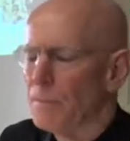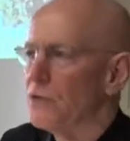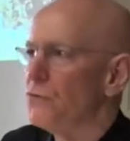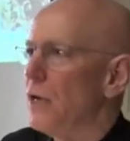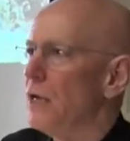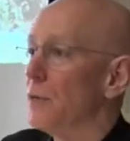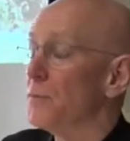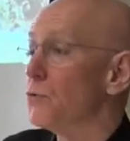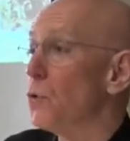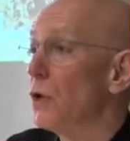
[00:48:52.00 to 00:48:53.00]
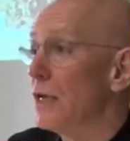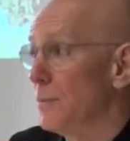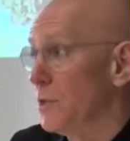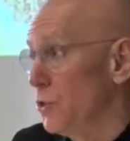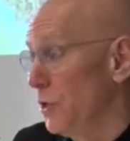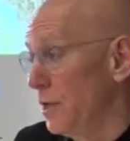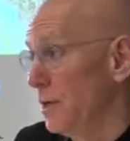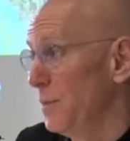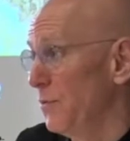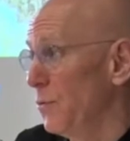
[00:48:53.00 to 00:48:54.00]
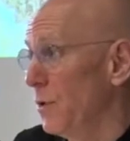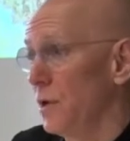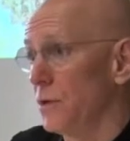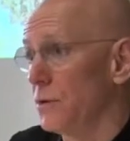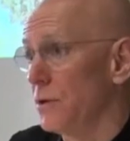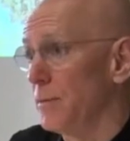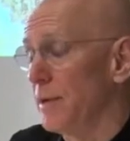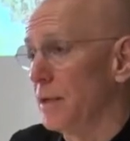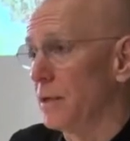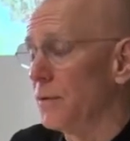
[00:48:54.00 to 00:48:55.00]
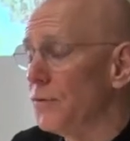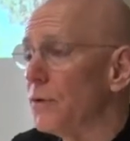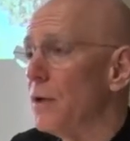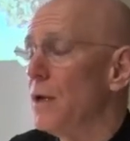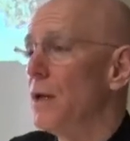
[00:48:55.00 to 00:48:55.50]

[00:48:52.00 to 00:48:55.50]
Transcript: by training a petroleum engineer before he entered the Dominicans,